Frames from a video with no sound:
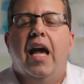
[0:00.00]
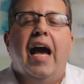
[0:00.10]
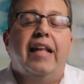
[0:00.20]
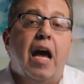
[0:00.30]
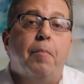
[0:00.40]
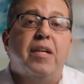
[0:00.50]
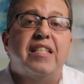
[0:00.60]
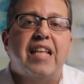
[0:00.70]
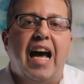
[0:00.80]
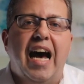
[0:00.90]
and that
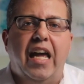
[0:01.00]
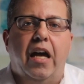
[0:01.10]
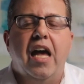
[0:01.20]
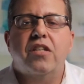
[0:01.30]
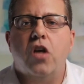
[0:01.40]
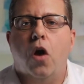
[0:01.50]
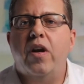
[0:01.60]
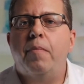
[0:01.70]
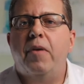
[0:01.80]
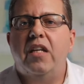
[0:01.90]
Messiah has already
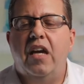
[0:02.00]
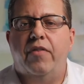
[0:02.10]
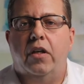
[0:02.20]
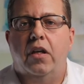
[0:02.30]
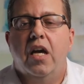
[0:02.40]
been given.